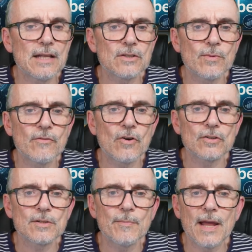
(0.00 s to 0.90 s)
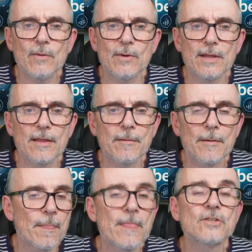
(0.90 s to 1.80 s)
we've got to play with.
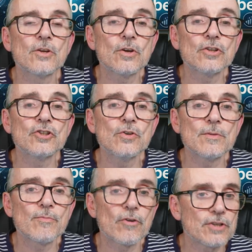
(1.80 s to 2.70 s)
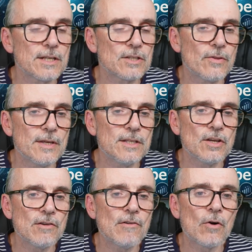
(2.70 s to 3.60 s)
So you can choose a project. So these are
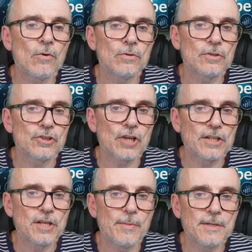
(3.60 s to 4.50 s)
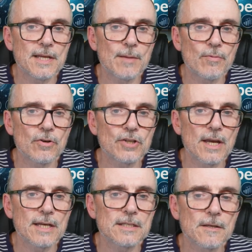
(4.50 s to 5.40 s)
your old ChatGPT
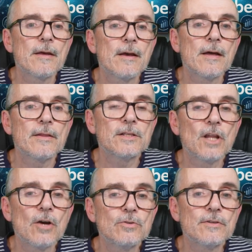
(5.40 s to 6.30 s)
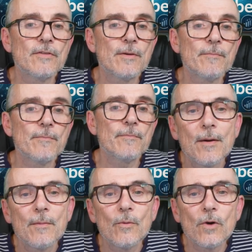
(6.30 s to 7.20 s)
projects. There's loads of them.
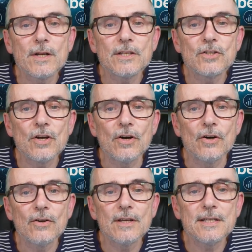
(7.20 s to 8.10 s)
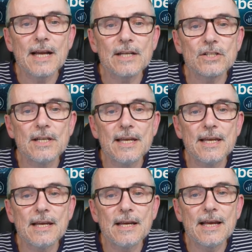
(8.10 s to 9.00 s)
But what it's done is
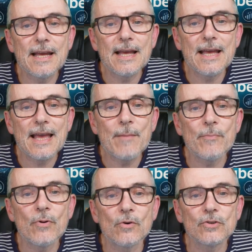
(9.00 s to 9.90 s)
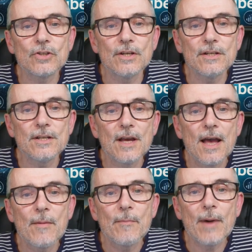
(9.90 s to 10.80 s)
actually imported
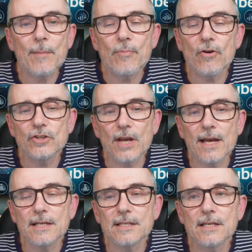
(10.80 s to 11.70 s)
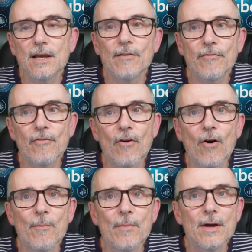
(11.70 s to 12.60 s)
my projects
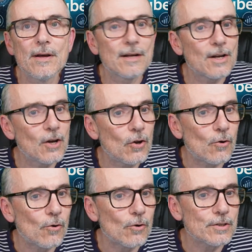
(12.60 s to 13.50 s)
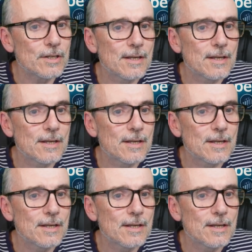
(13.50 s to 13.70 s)
from Claude.